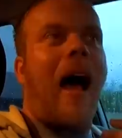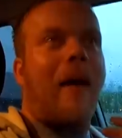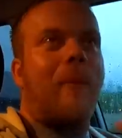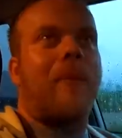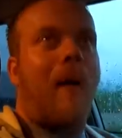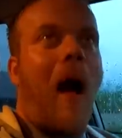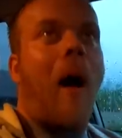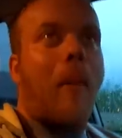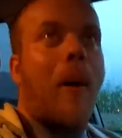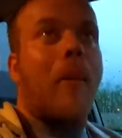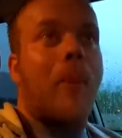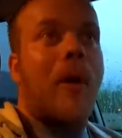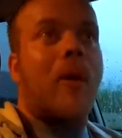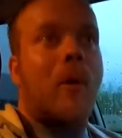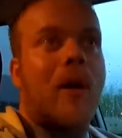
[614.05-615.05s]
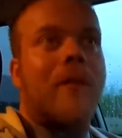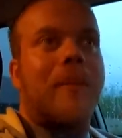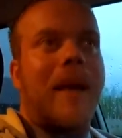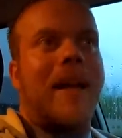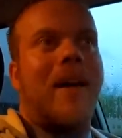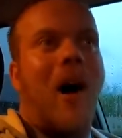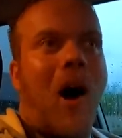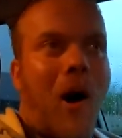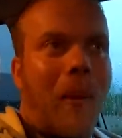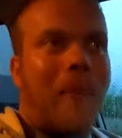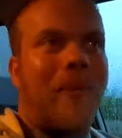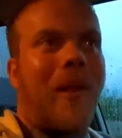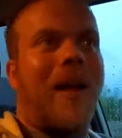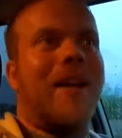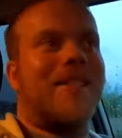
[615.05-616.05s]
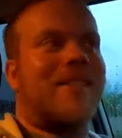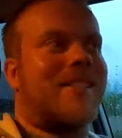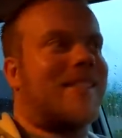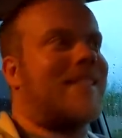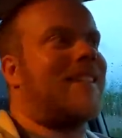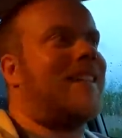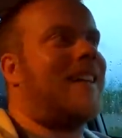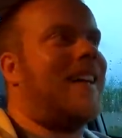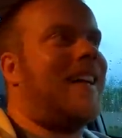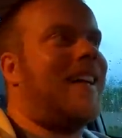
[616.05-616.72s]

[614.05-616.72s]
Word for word: I probably would have been homeless,